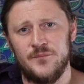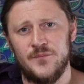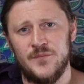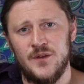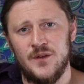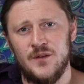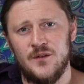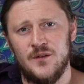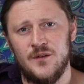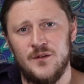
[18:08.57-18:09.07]

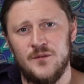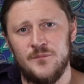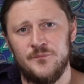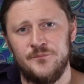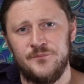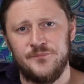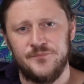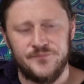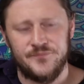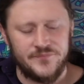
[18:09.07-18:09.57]
You know,
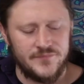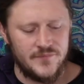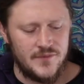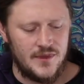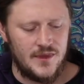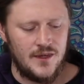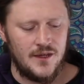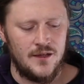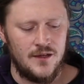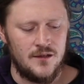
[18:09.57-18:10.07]

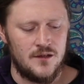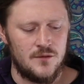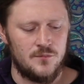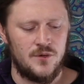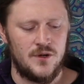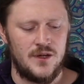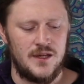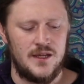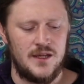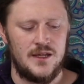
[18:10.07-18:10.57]
it's
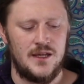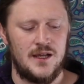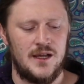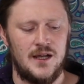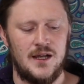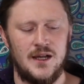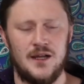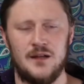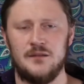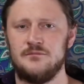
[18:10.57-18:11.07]
pretty
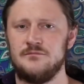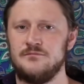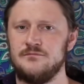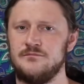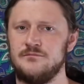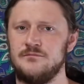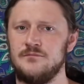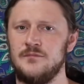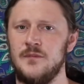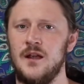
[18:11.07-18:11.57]

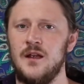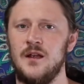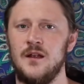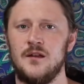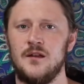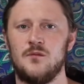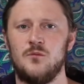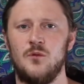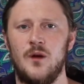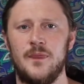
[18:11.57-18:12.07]

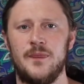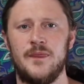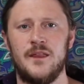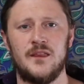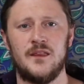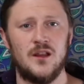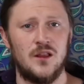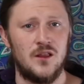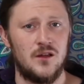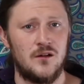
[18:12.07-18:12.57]
it's one
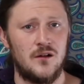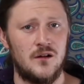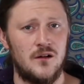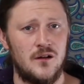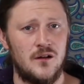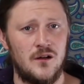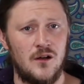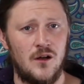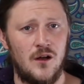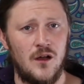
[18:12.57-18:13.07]
thing to
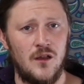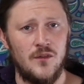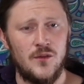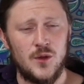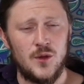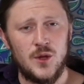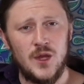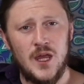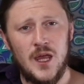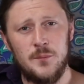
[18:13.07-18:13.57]
learn all the
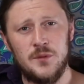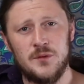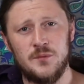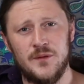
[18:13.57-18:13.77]
shapes,